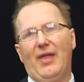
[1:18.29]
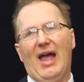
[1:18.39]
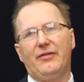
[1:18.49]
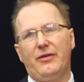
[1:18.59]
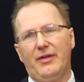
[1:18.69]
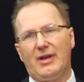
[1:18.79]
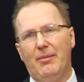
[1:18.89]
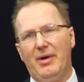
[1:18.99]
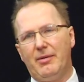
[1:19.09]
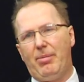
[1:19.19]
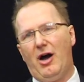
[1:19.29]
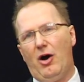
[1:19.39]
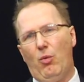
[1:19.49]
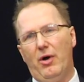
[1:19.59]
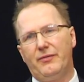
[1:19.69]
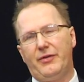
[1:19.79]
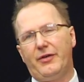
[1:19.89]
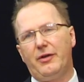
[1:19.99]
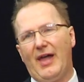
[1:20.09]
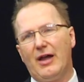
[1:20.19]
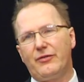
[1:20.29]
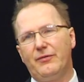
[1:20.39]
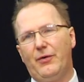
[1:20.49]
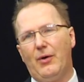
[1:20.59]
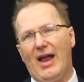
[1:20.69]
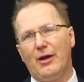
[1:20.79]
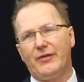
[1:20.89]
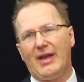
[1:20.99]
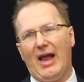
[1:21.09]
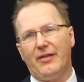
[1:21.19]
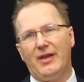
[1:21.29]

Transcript: are the hazards that come under Part 1 of the 2004 Housing Act,